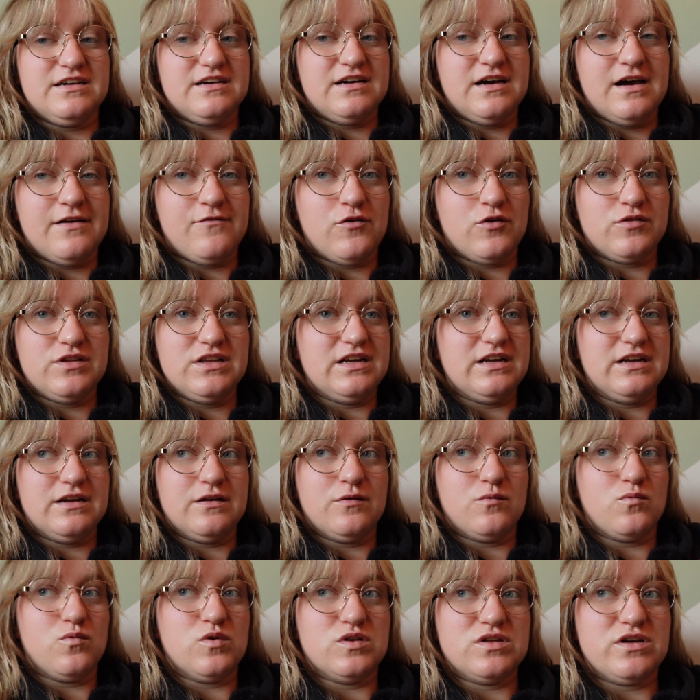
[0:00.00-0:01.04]
I've only
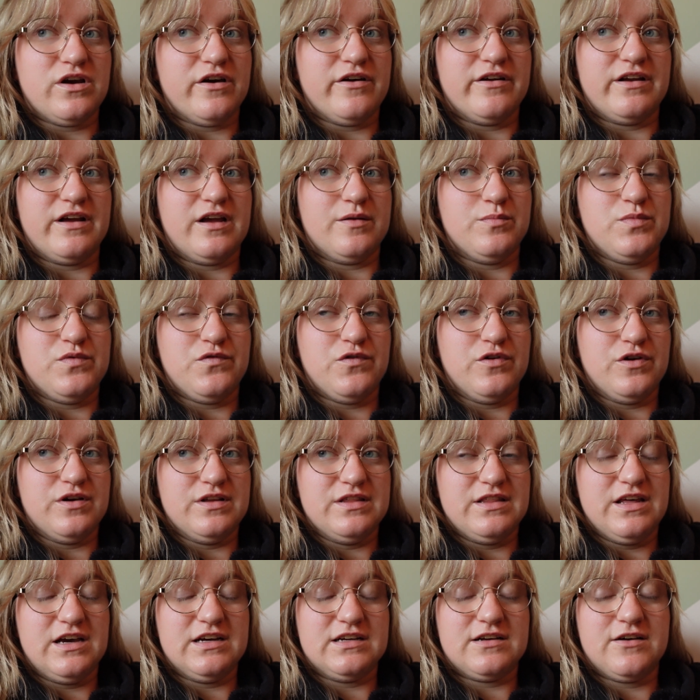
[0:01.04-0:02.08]
knitted 1 cardigan before,
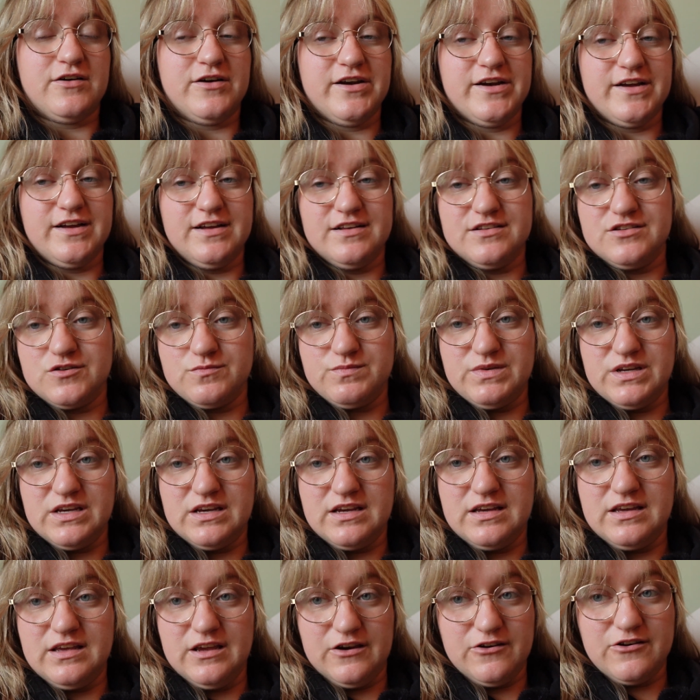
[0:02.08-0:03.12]
and that cardigan took me
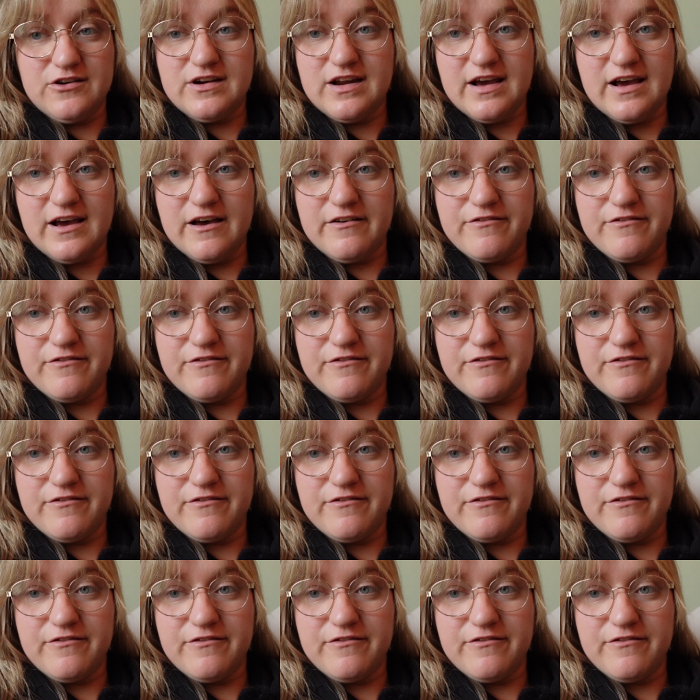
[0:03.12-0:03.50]
1.5 years.